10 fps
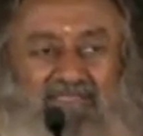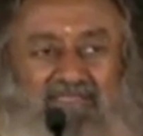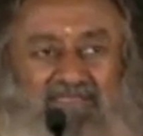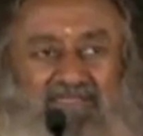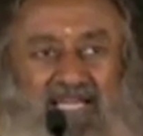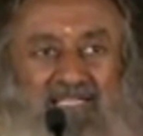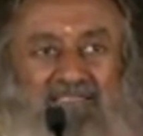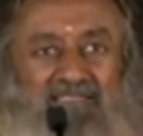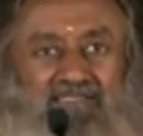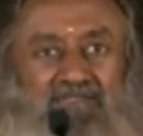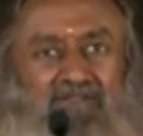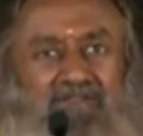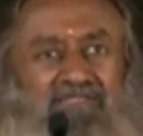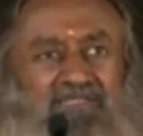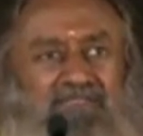sadness, all
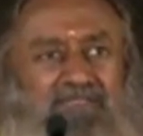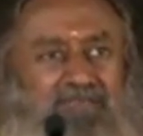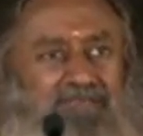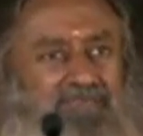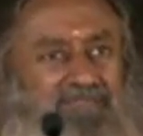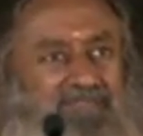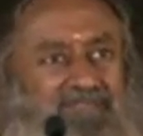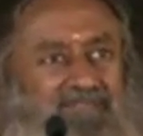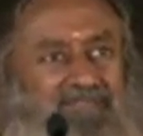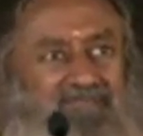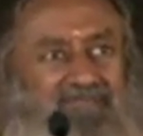these comes, you know.